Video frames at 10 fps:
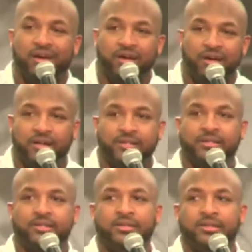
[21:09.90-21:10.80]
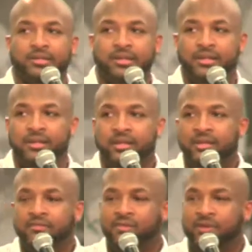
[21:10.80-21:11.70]
God
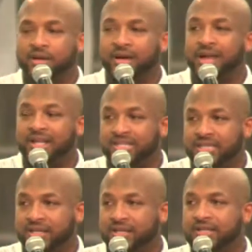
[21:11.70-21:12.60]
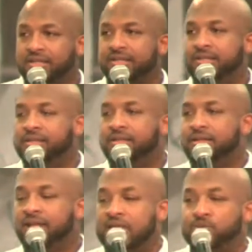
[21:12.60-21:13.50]
for what God has done.
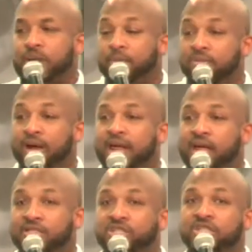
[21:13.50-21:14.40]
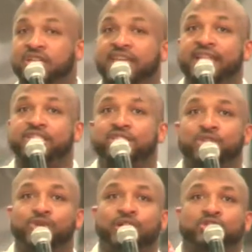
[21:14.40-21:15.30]
That's why prayer should enter
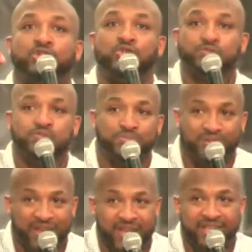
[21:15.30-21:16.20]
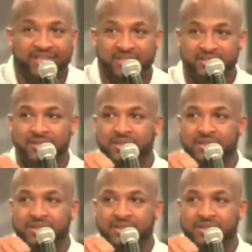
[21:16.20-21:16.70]
you into praise.